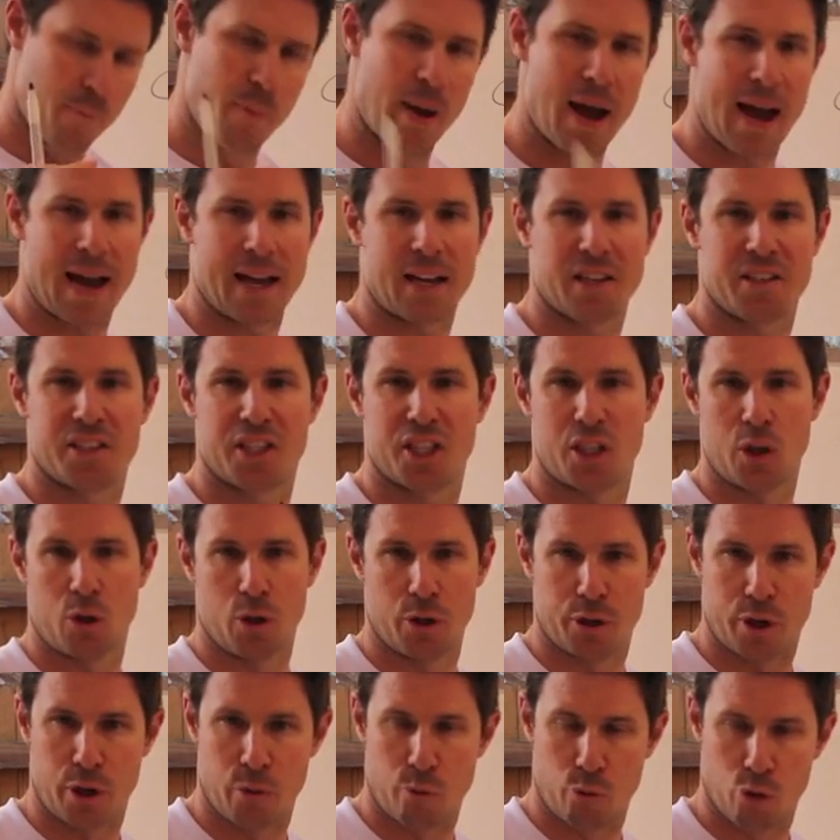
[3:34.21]
pack
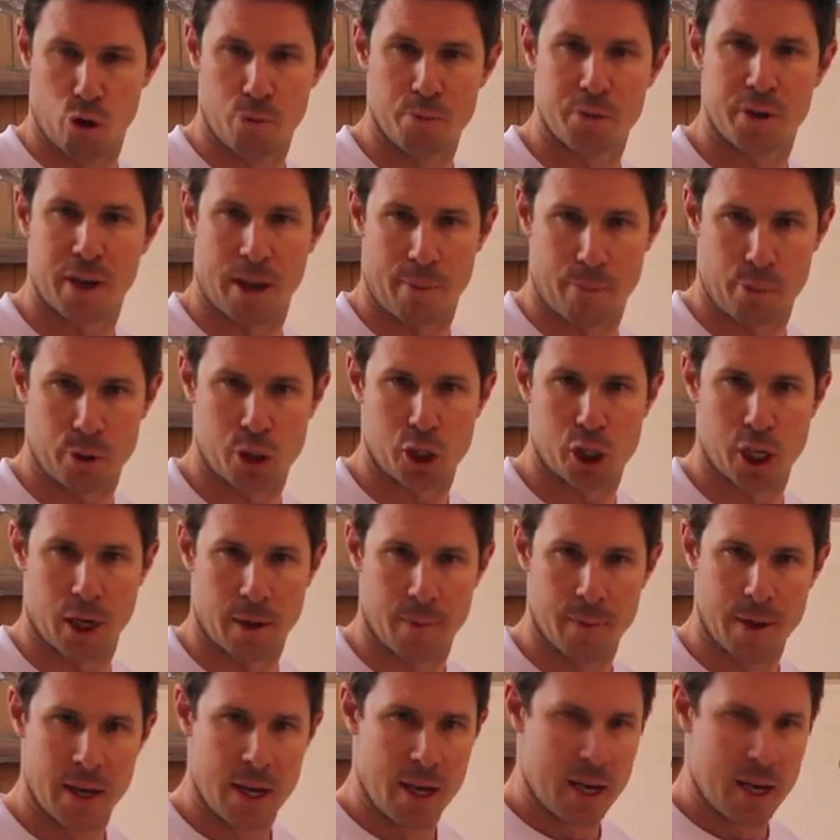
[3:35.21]
solid at room temperature.